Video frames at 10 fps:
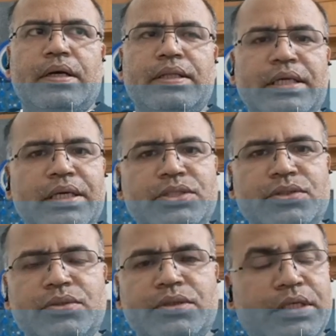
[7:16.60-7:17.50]
the
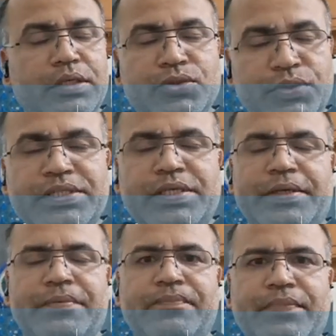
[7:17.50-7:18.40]

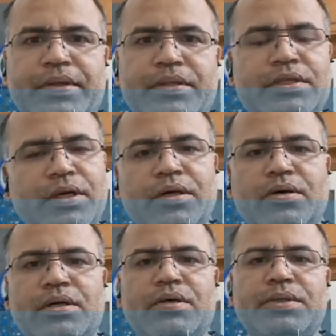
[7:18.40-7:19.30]
judiciary, the third
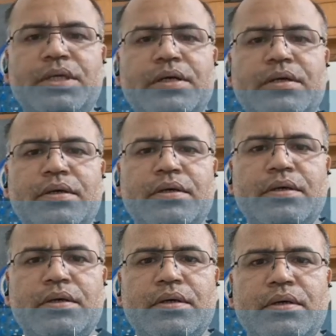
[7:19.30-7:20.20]
organ of the
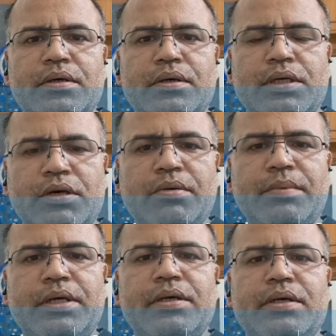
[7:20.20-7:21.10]

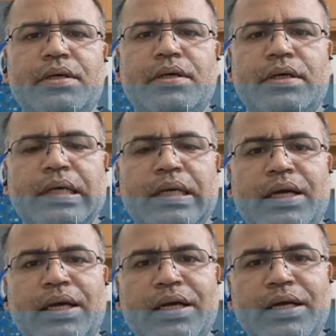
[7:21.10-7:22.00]
government,
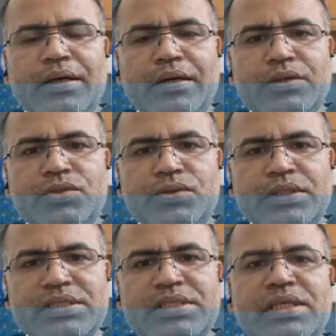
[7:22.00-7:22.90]
and
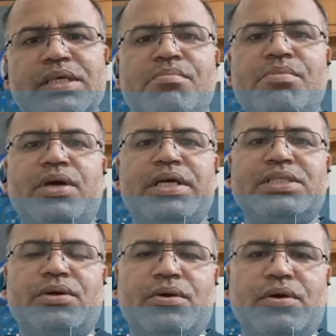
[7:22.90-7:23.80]
judiciary
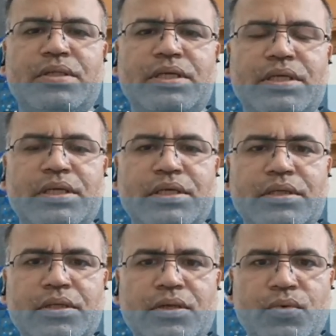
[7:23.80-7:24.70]
makes sure
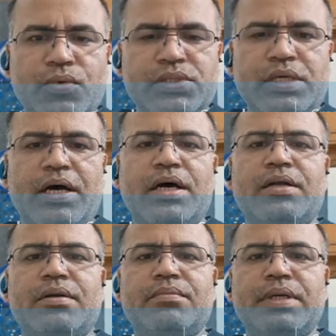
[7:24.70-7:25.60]
the rules
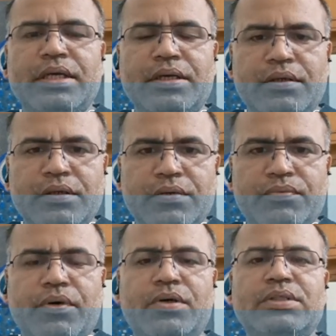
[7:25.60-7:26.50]
are being
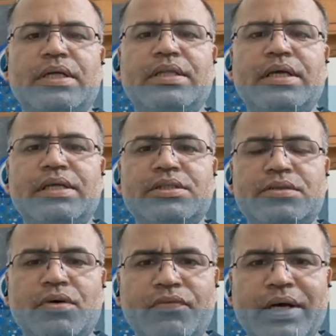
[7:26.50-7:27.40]
enforced and there is
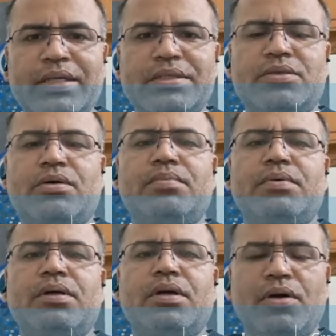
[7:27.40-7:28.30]
no violation of
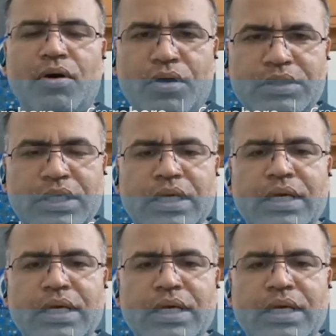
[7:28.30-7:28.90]
laws.